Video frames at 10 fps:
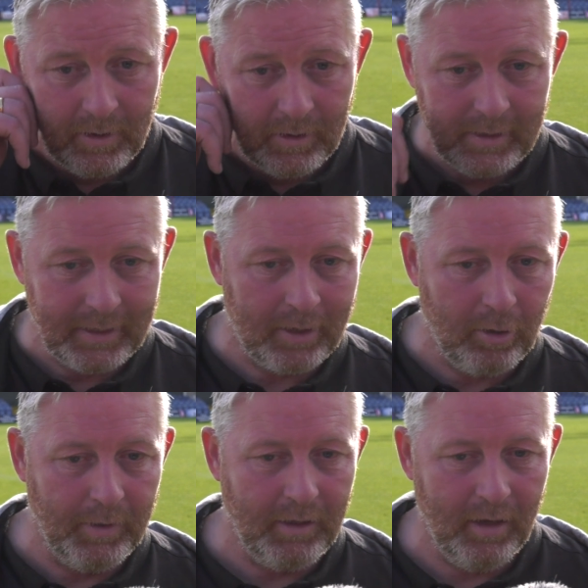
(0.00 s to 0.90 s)
Sick of
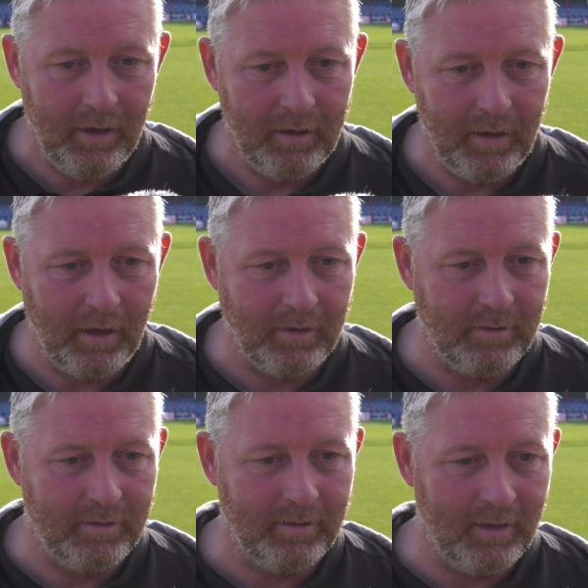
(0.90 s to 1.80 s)
coming here, and
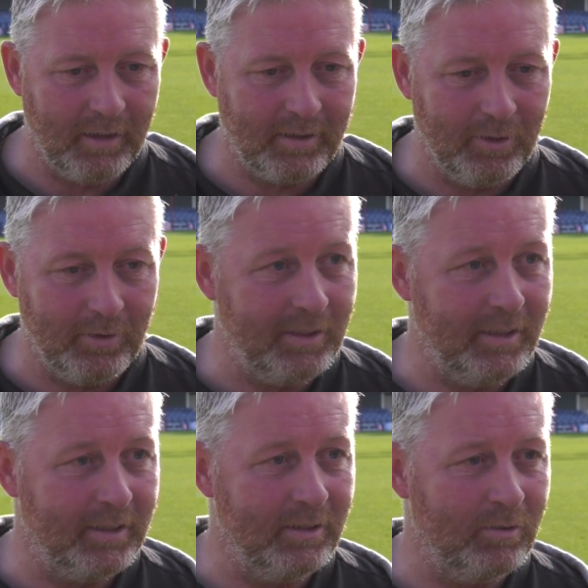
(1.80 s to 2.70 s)
the last 2
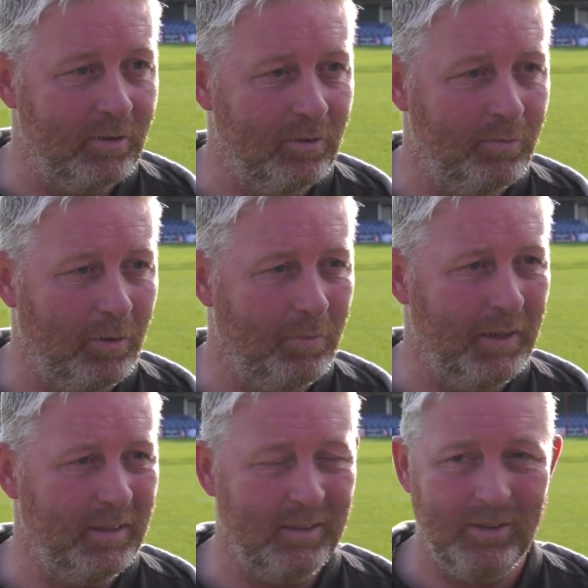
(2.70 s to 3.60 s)
seasons probably
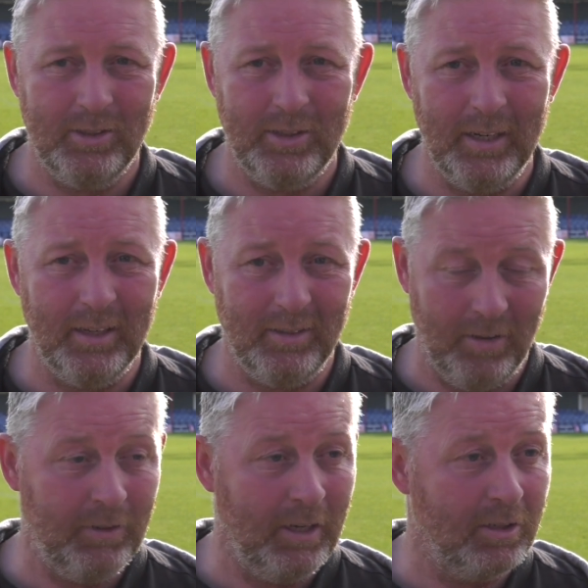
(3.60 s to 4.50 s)
been
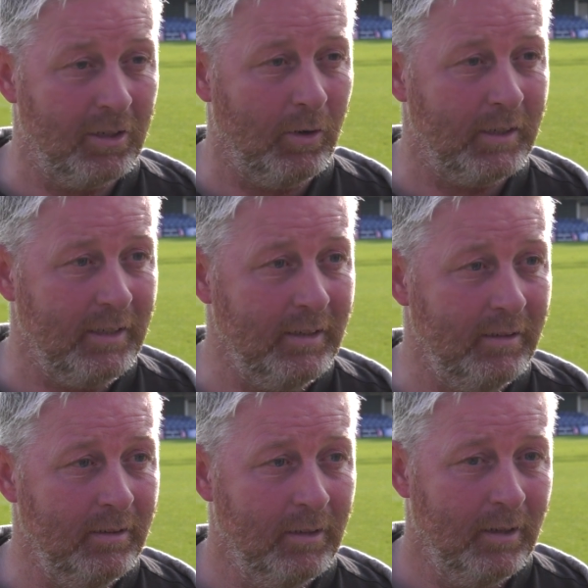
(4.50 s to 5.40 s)
they've changed our
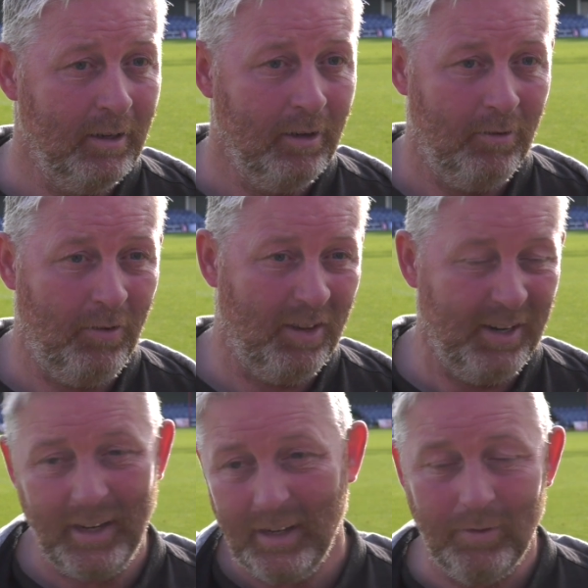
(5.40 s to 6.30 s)
season for the
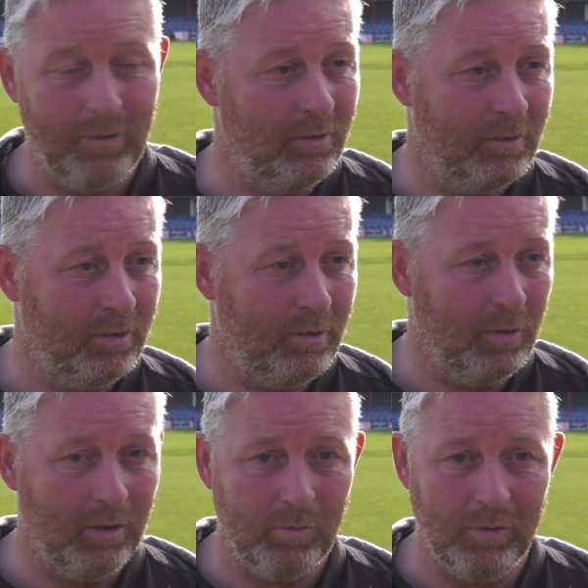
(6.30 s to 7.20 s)
negative. To
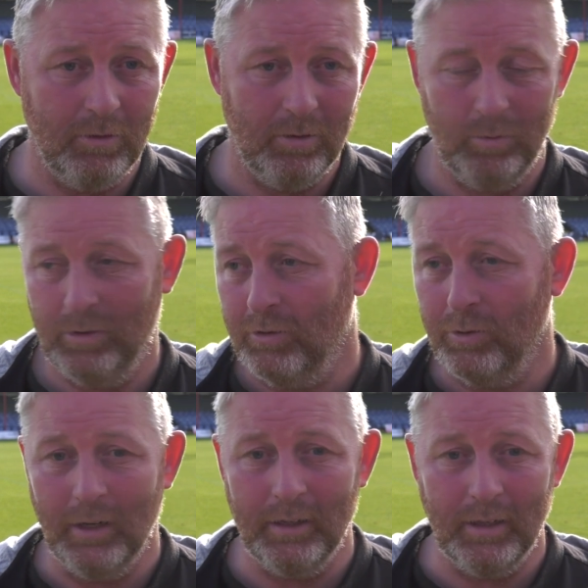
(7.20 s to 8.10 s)
be honest, we drew
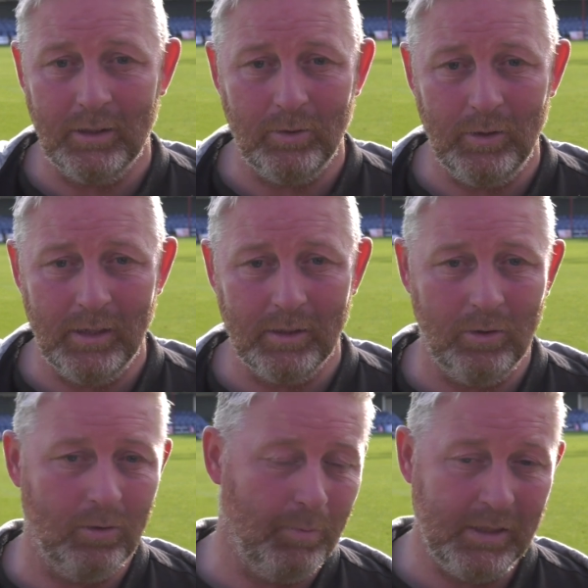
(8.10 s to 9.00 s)
0-0 2 years
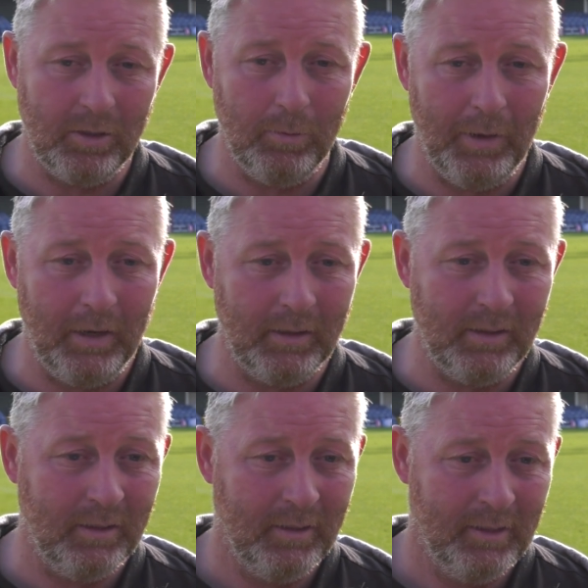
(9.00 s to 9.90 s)
ago, missed 2 penalties,